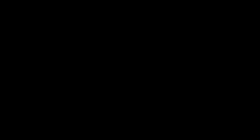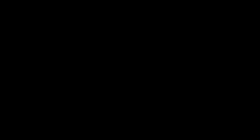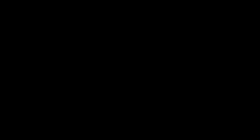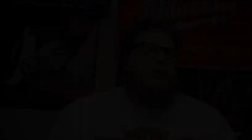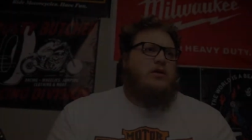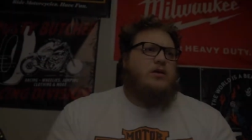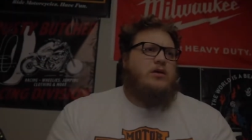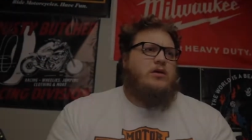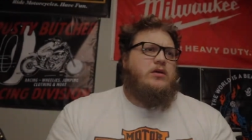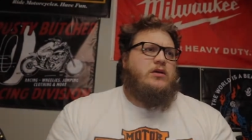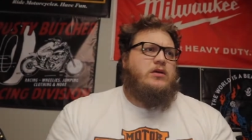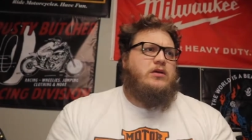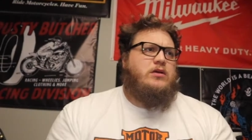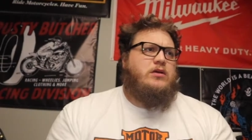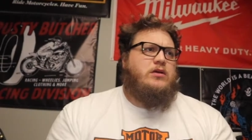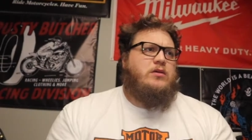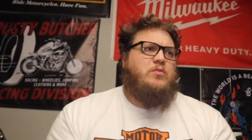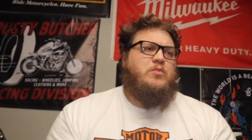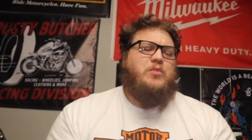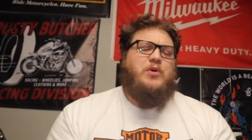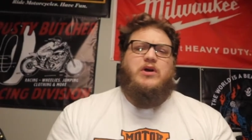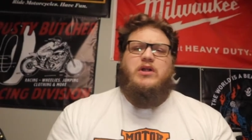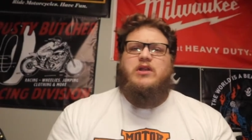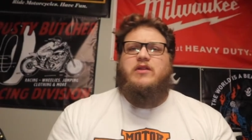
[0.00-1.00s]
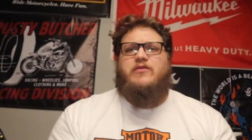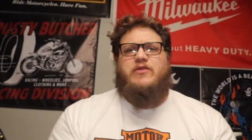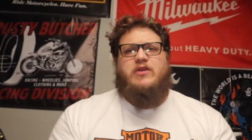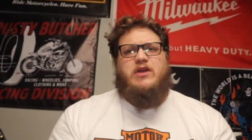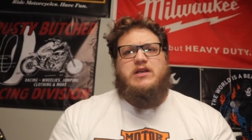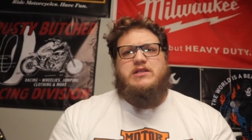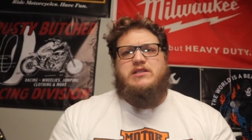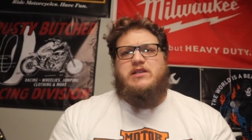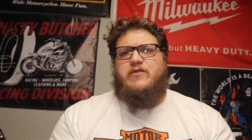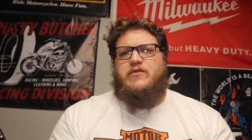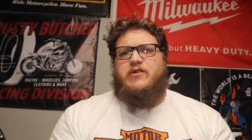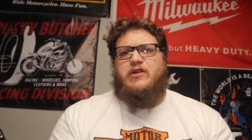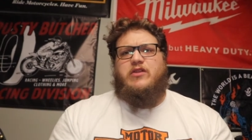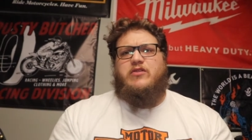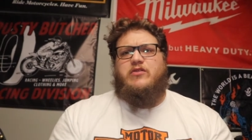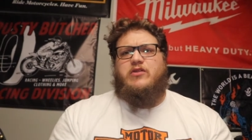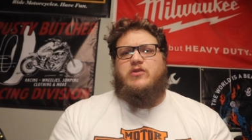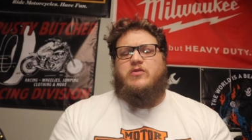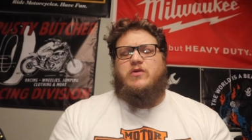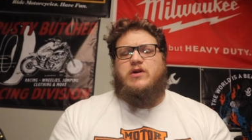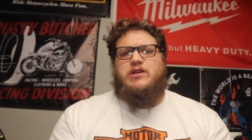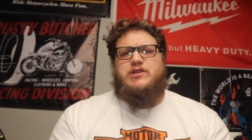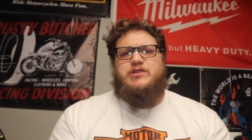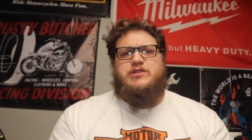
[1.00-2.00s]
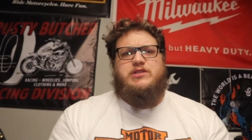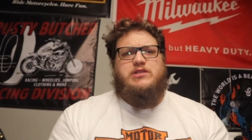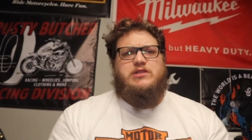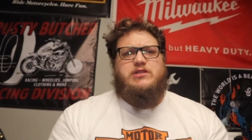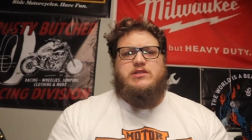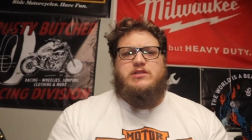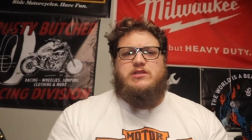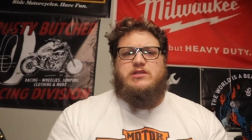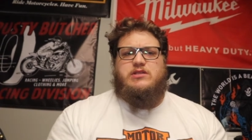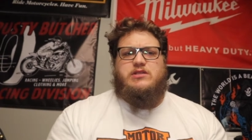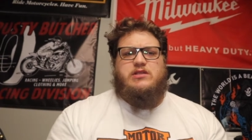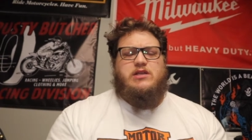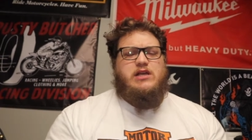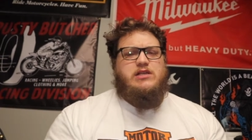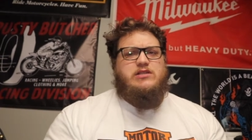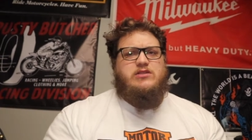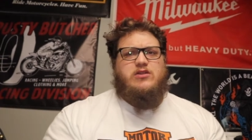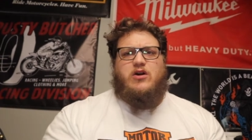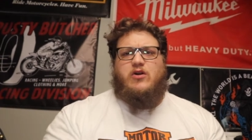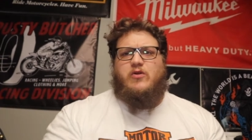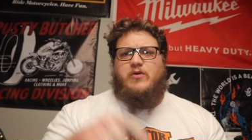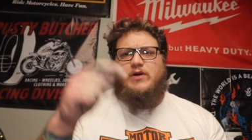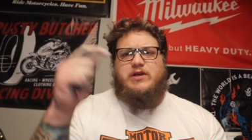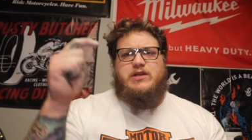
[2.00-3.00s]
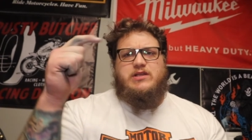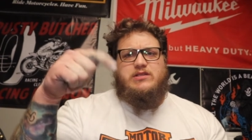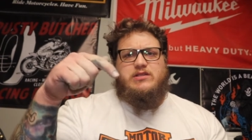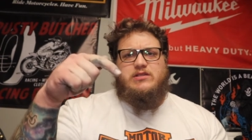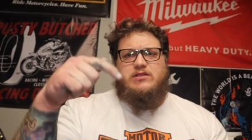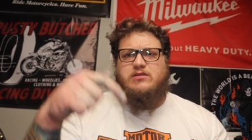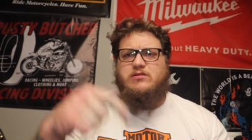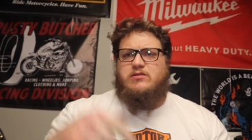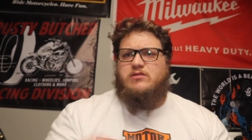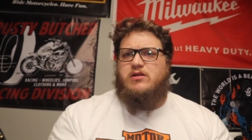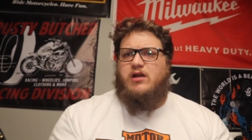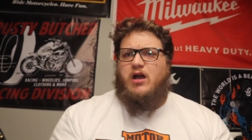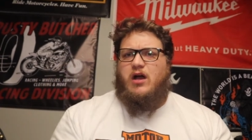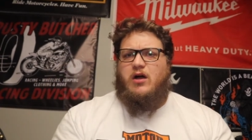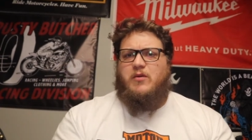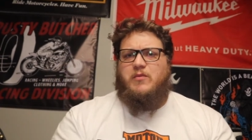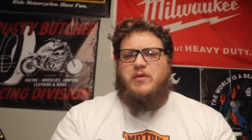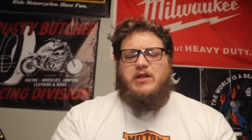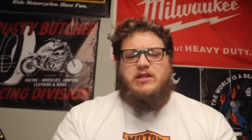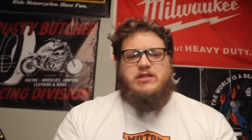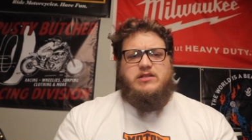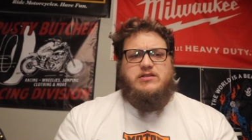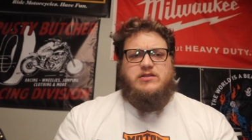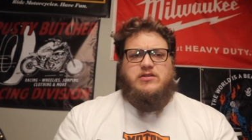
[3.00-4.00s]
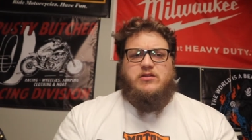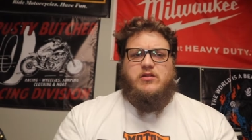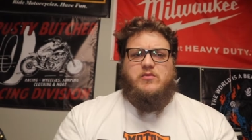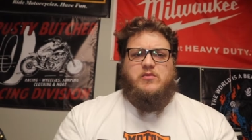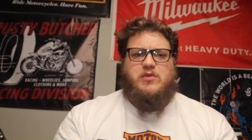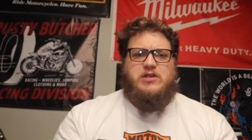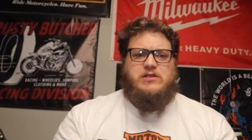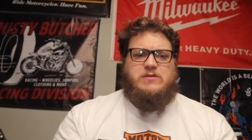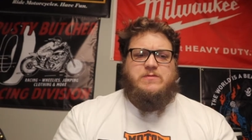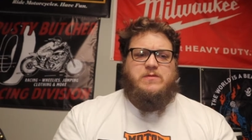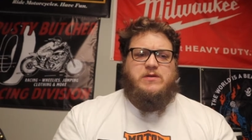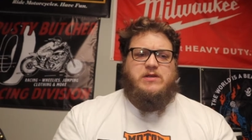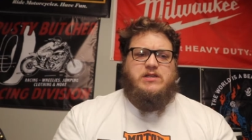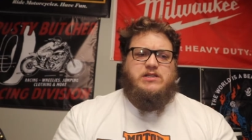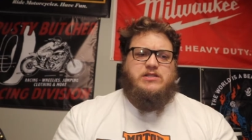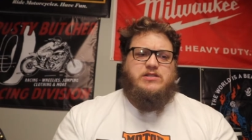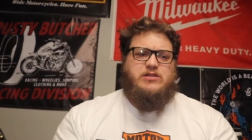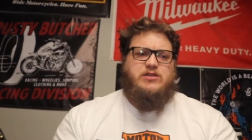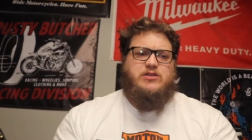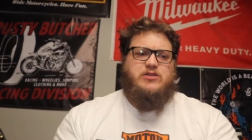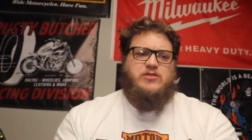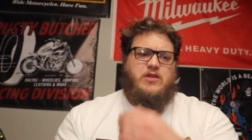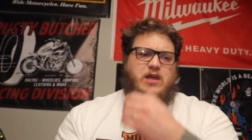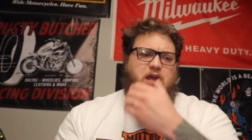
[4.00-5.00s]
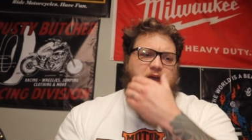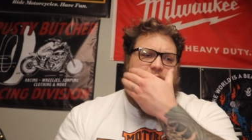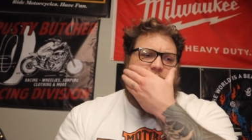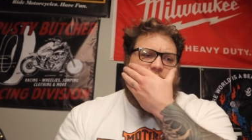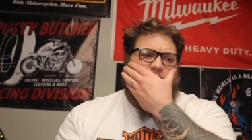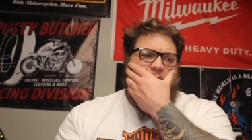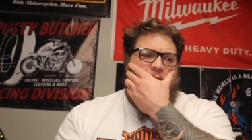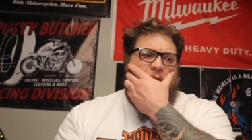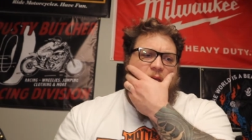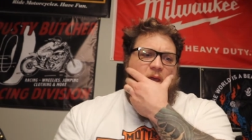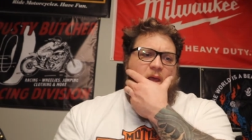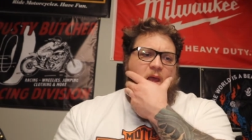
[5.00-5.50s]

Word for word: Uh, but if you guys have any other questions, as always, comments are the best place to do that.